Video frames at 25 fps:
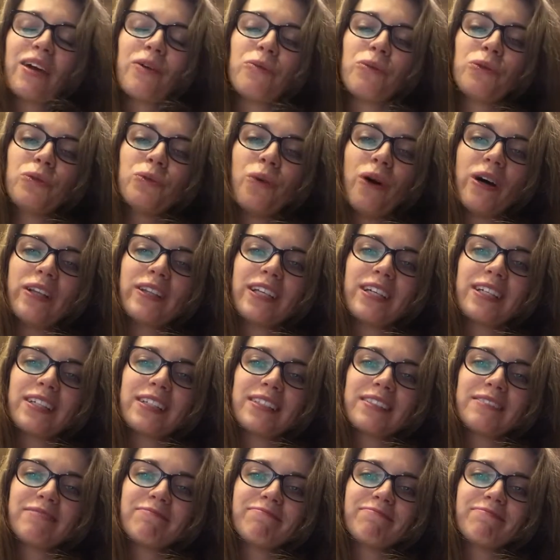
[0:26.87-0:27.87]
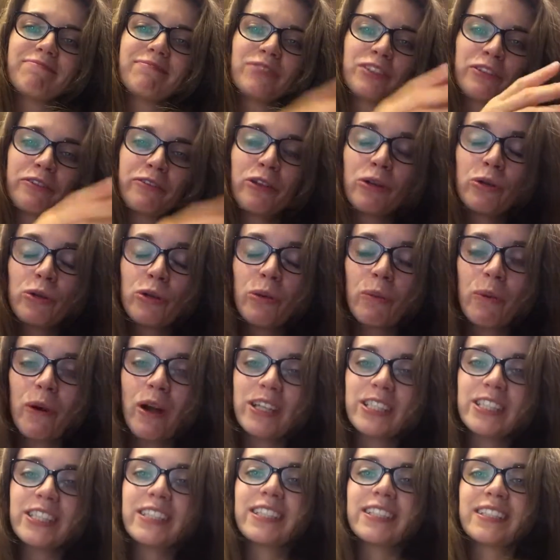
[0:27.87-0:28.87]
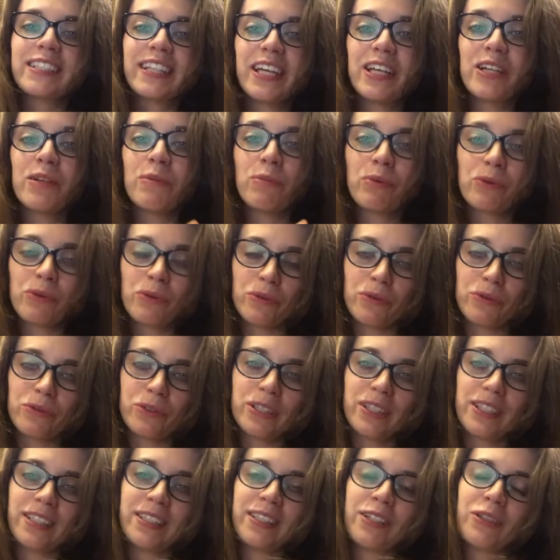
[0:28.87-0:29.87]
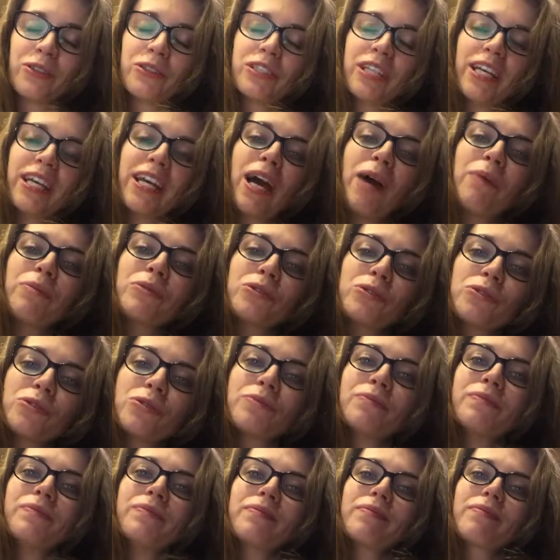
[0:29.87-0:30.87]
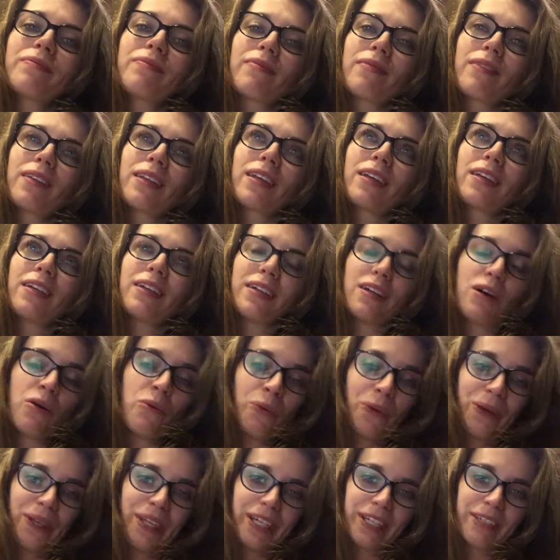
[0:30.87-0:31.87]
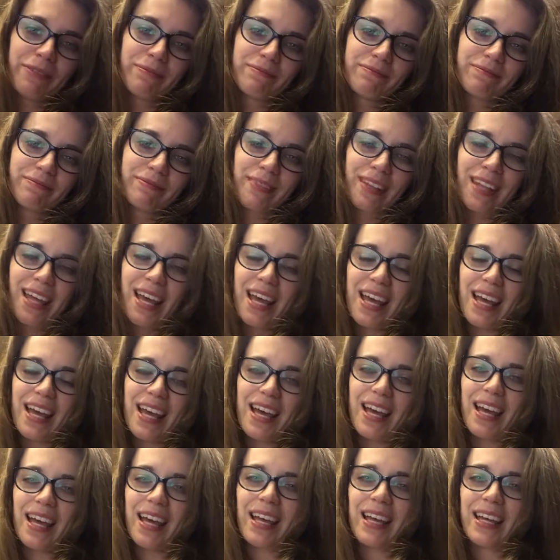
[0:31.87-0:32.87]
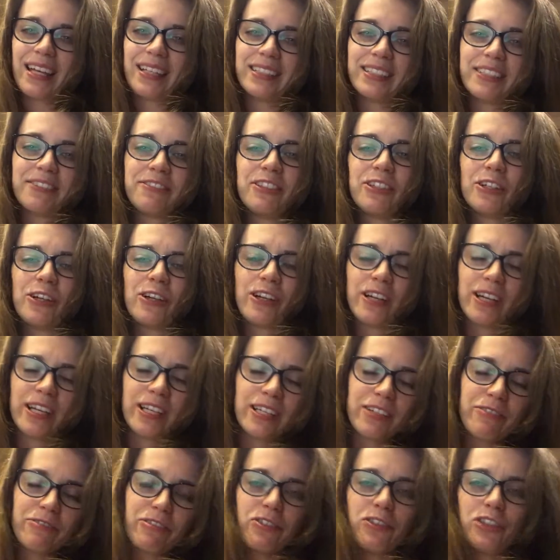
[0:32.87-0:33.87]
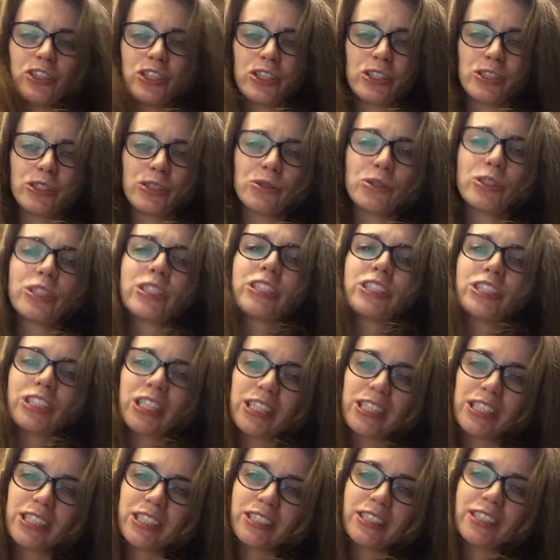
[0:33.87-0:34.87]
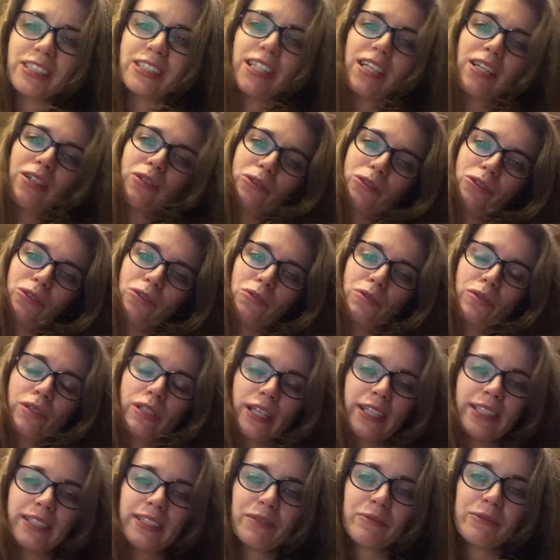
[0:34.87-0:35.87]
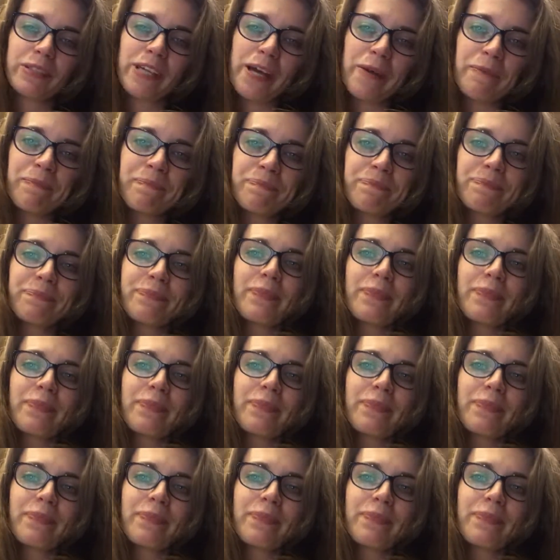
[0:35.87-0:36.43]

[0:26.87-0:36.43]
would want to review your project and get approved, and it could take up to a week. And if there are any revisions or suggestions, that also takes some time.